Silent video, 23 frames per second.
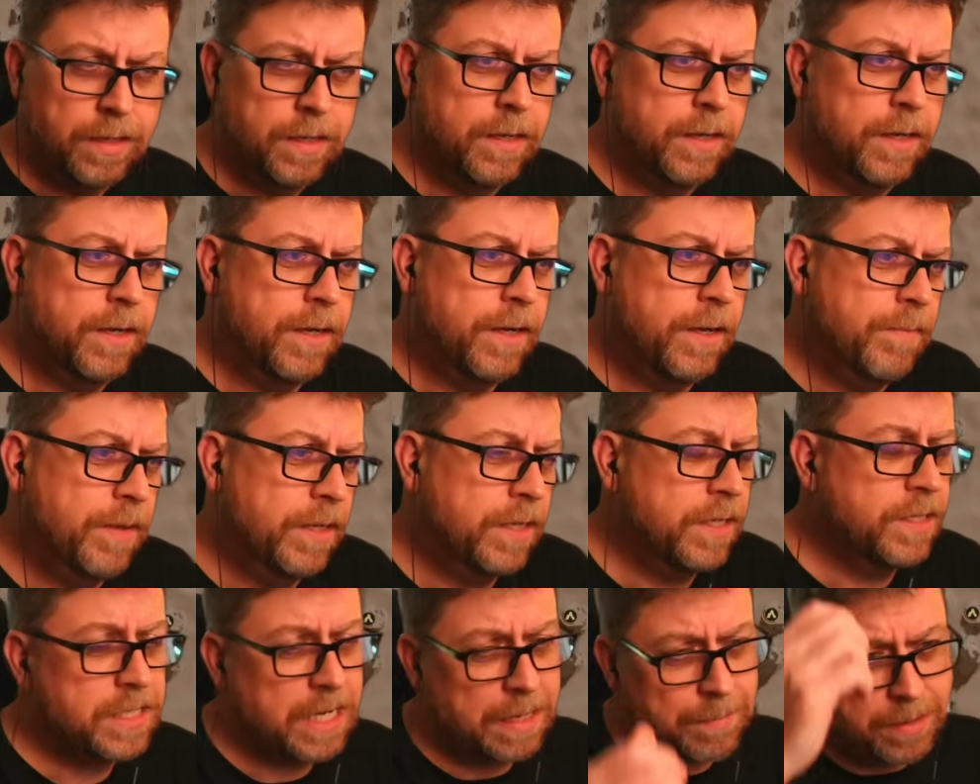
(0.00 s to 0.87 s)

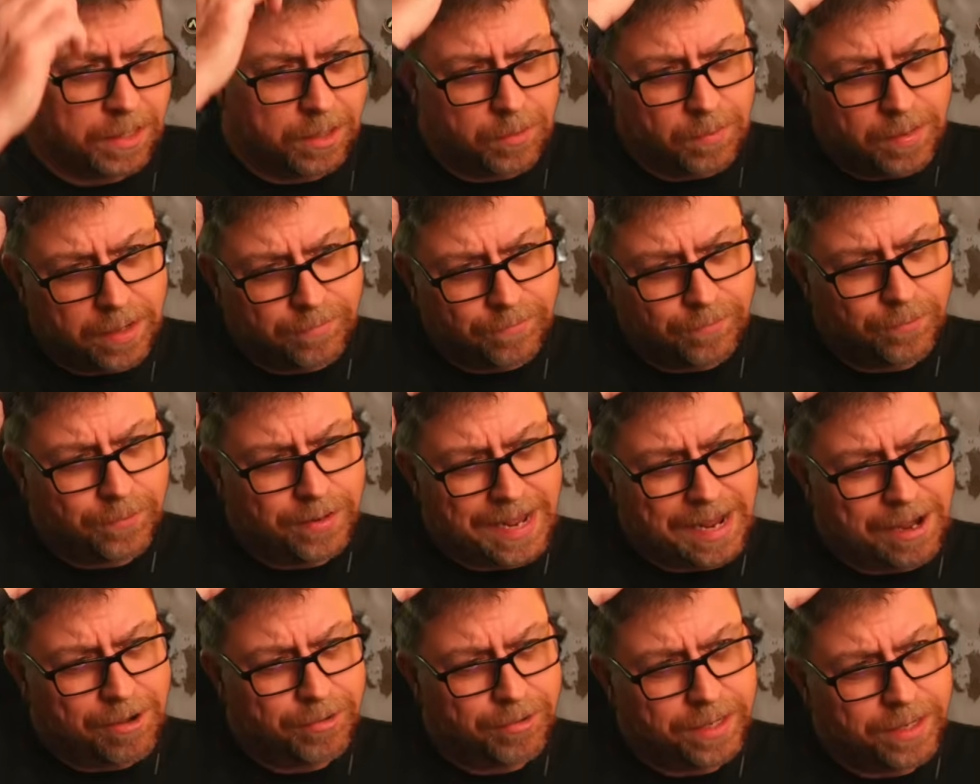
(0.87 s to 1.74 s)
Anytime I go out for an
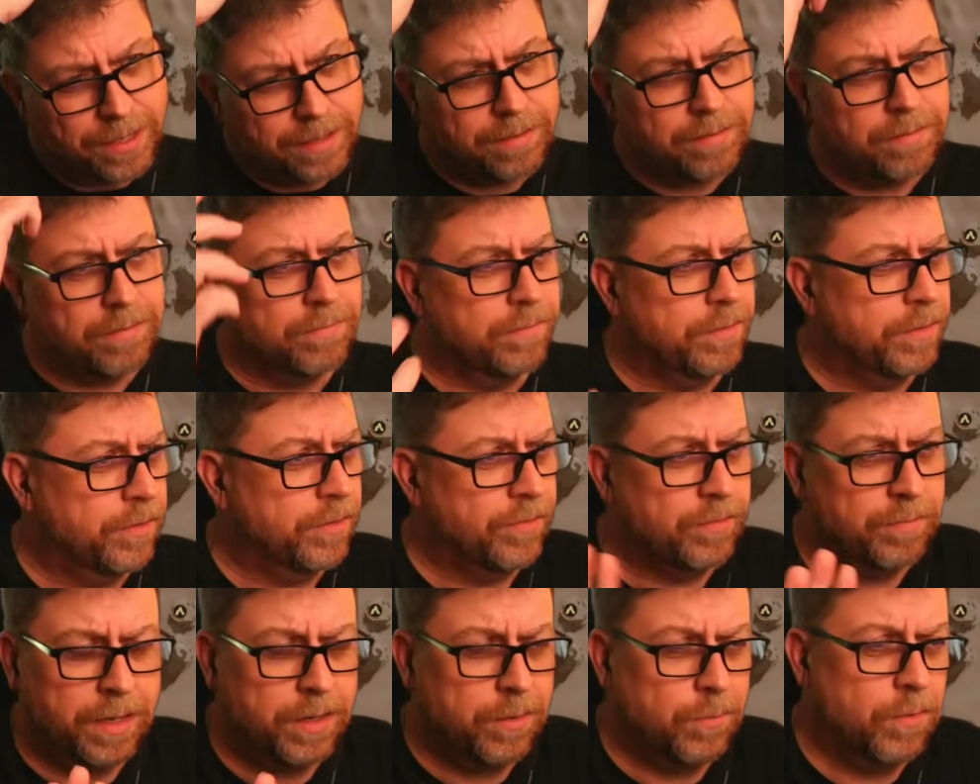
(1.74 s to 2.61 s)
outing, it
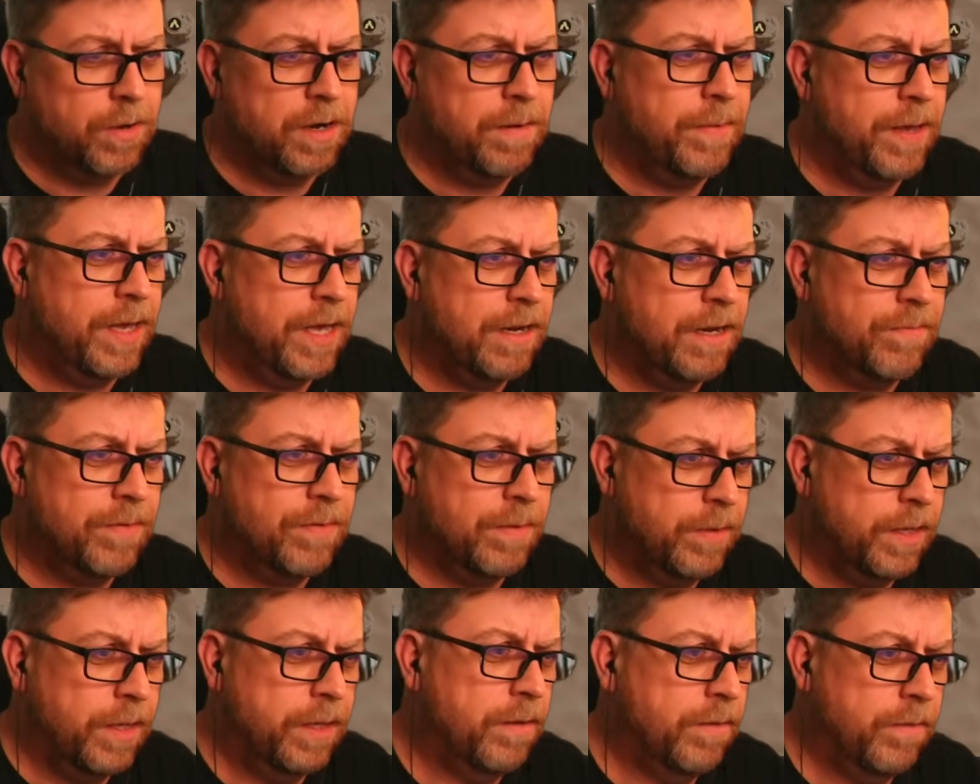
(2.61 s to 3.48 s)
doesn't matter where I'm at. If I'm
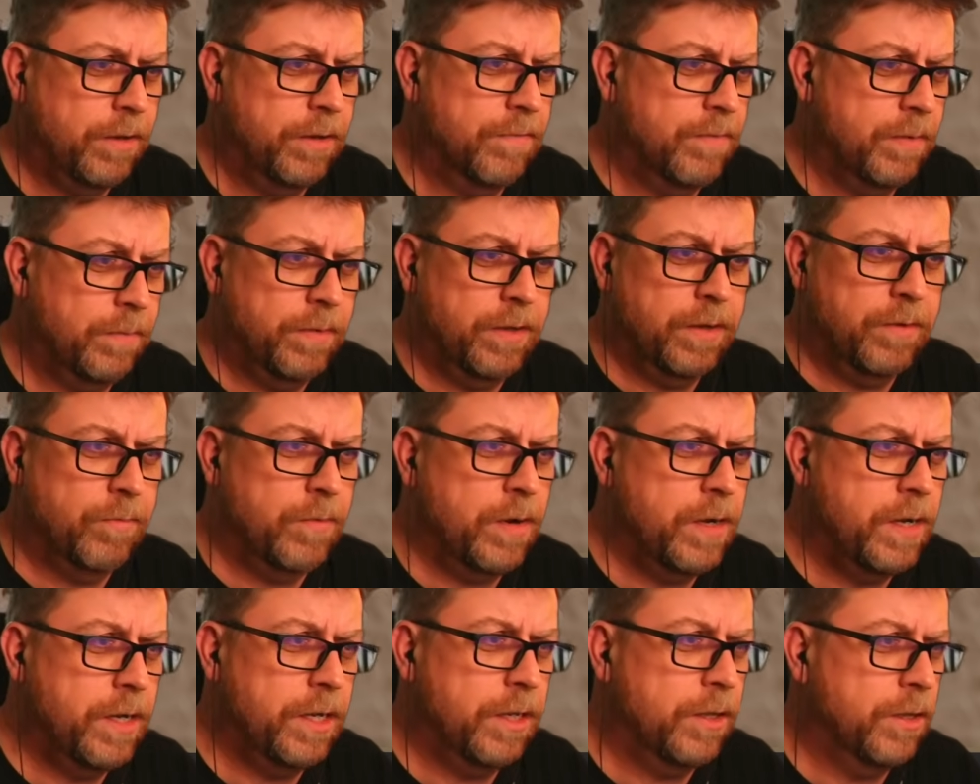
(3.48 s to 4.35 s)
getting
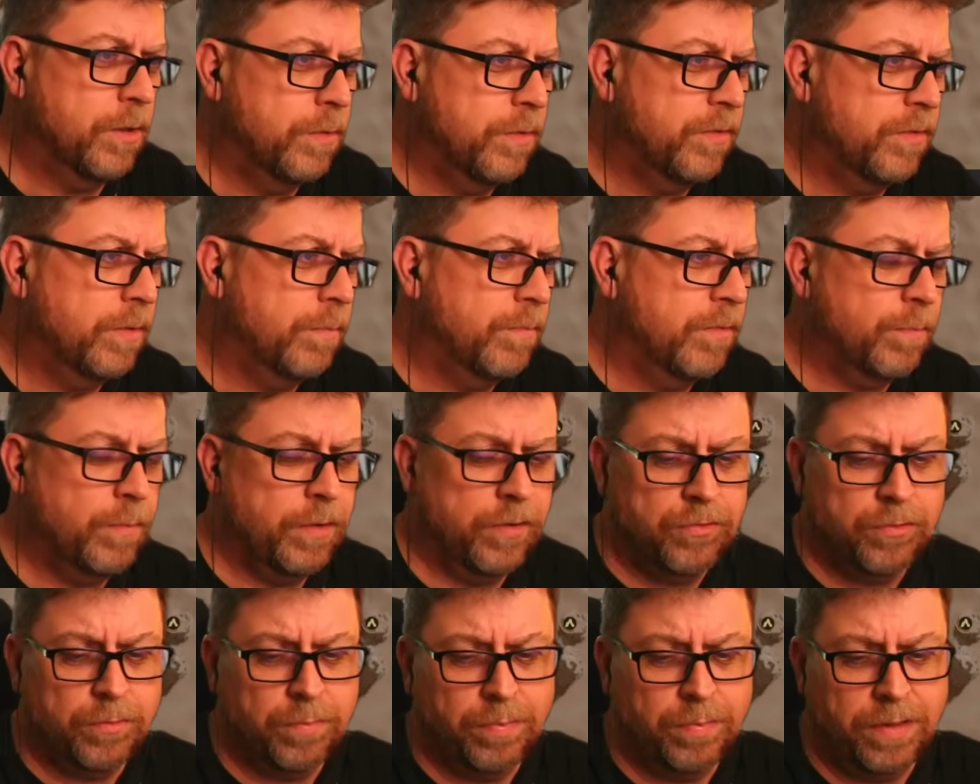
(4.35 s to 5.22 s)
ready to go to some
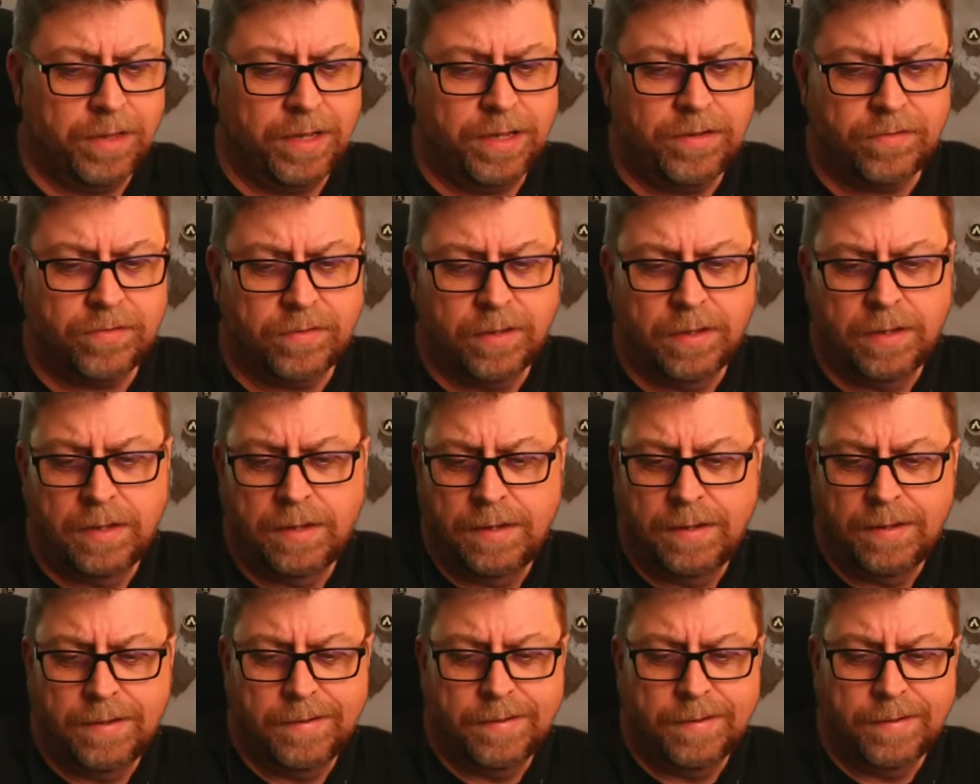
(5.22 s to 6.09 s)
special place,
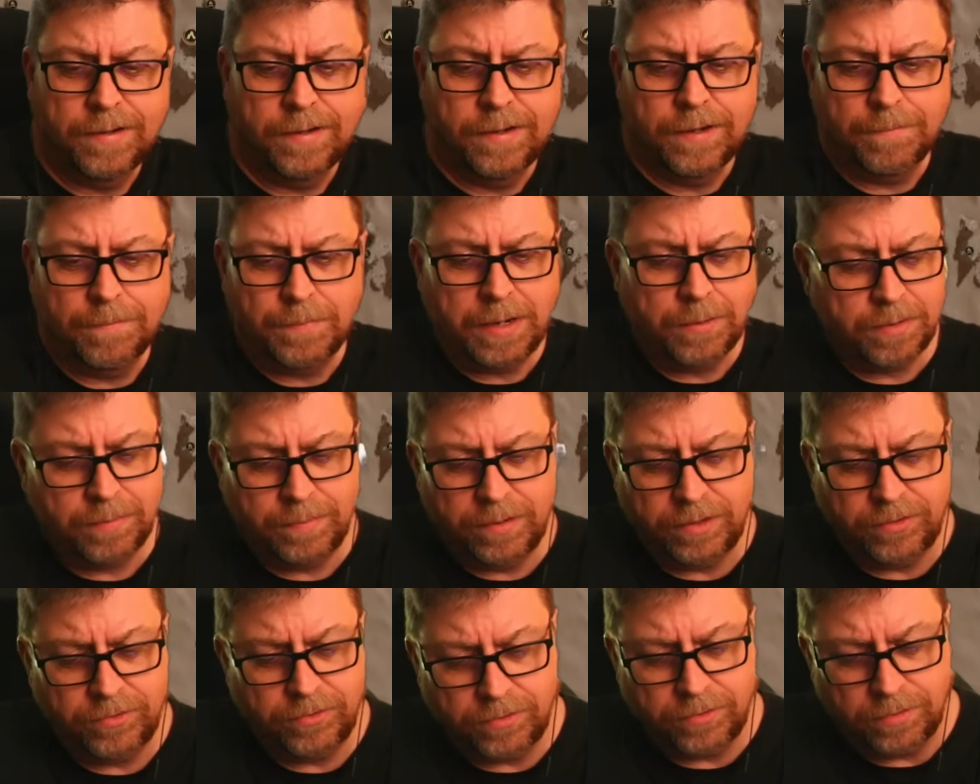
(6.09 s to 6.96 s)
I want to
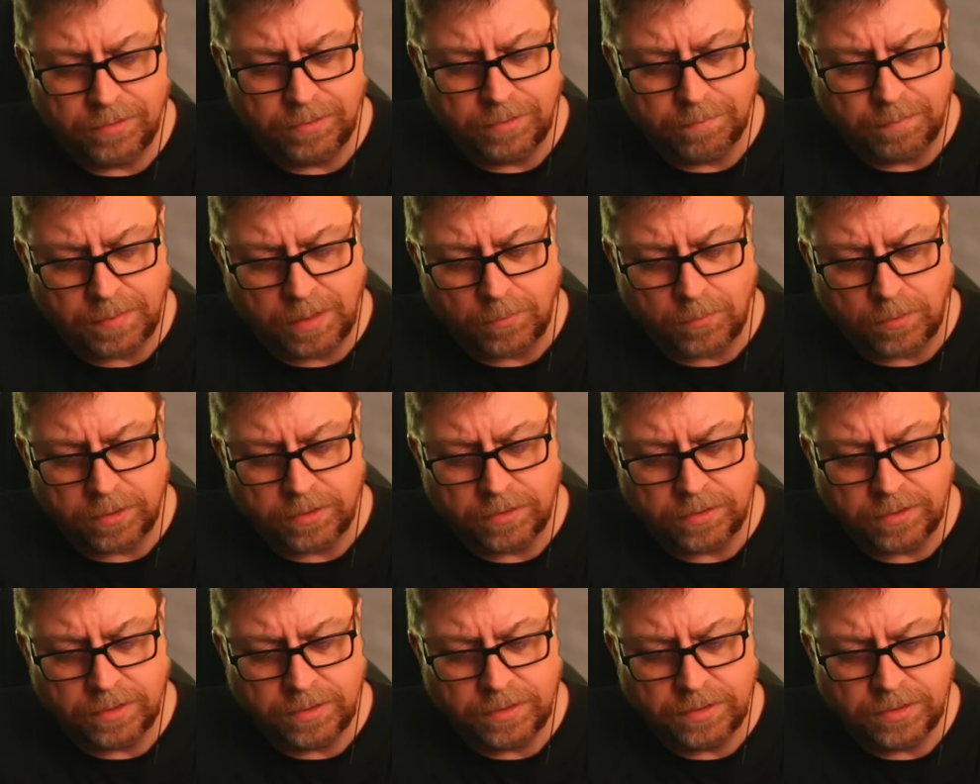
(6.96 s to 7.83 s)
make sure my
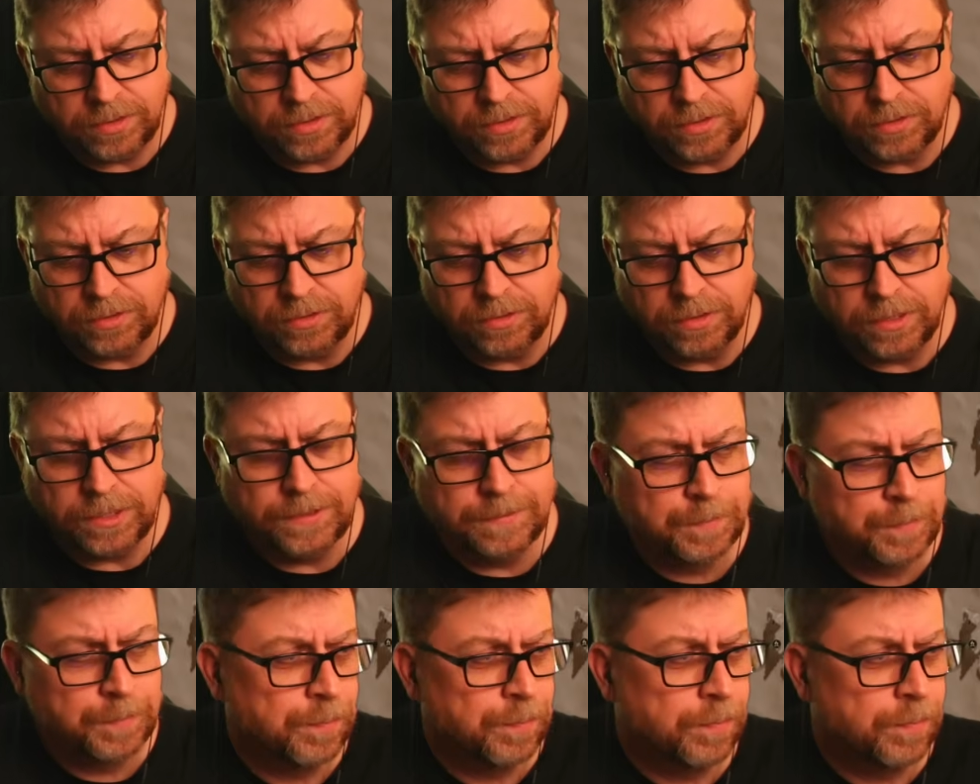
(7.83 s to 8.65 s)
water condition is good.